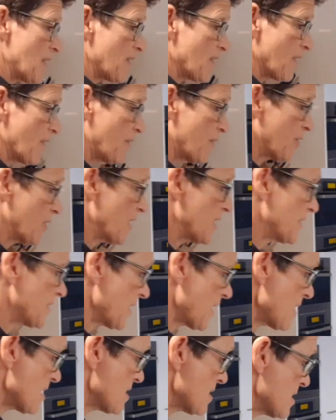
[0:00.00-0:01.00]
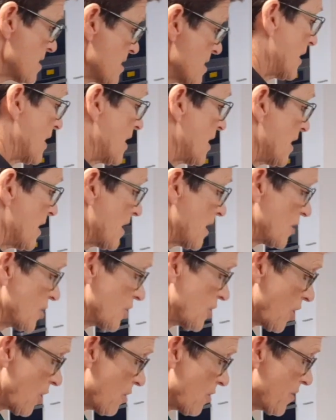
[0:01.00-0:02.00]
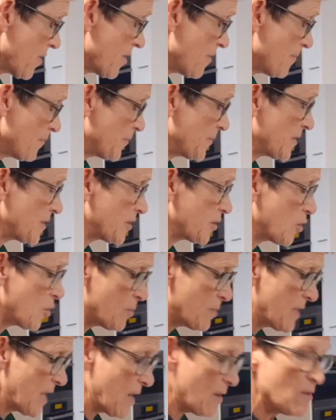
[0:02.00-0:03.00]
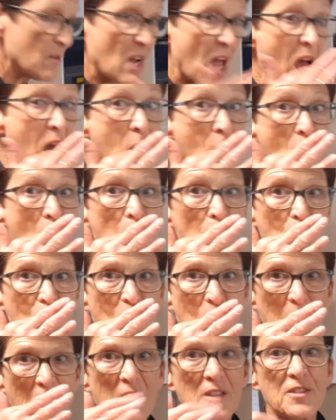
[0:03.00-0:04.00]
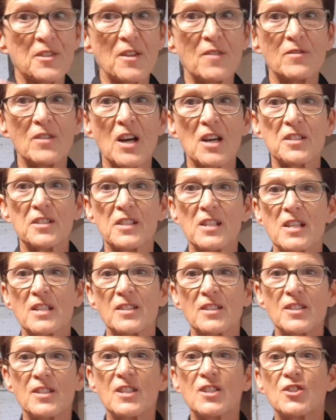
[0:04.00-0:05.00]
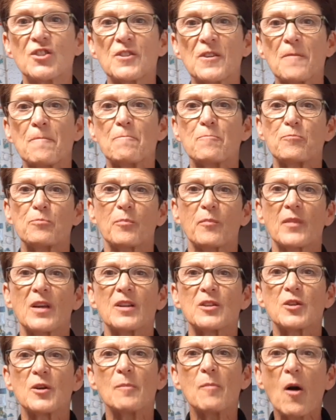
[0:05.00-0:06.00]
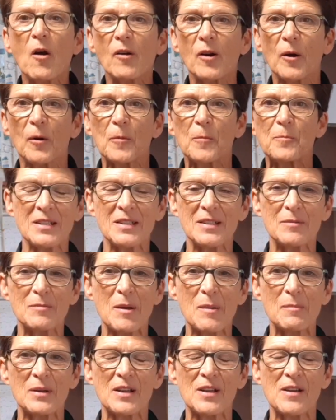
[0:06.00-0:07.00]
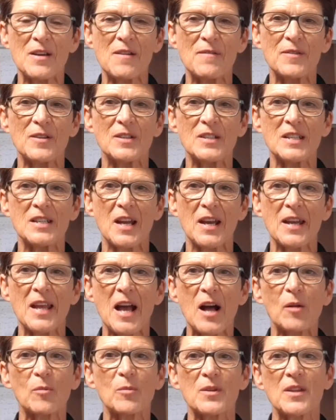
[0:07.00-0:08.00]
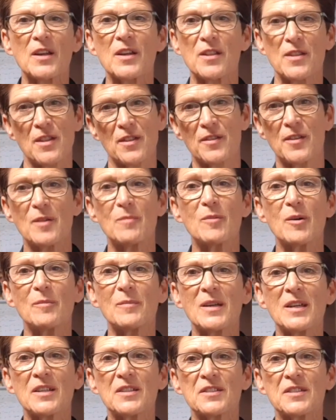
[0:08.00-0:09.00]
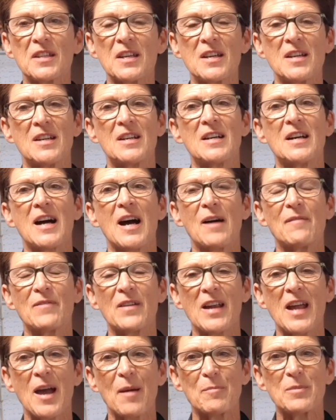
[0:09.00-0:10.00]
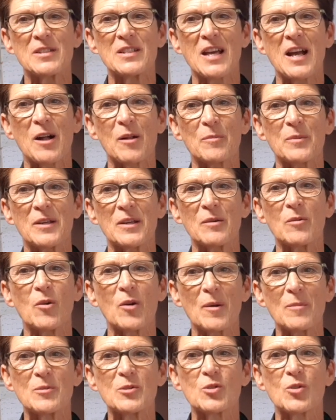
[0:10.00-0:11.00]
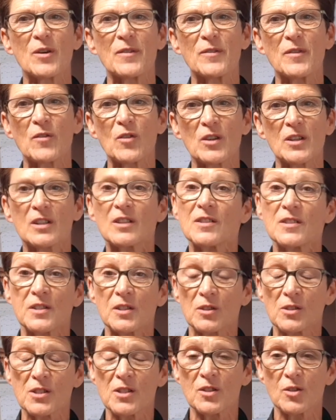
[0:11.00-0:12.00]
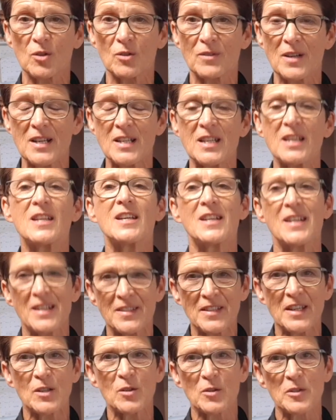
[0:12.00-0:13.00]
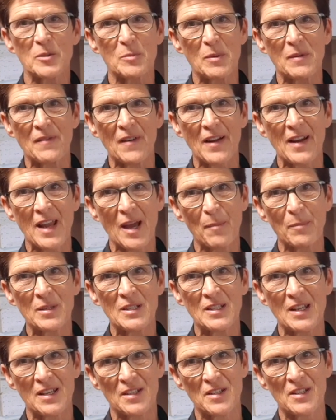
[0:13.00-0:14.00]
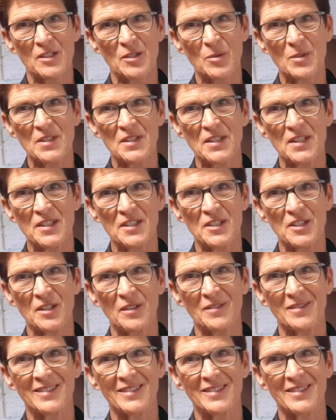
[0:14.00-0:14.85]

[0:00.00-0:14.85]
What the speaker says: the freezer and I'll show you them scooped out and served nicely in a dish tomorrow. Remember, if you need any help with anything Thermomix, I'm very happy to help you, or I'm sure if you've got a consultant already, they'd also be very happy to assist you.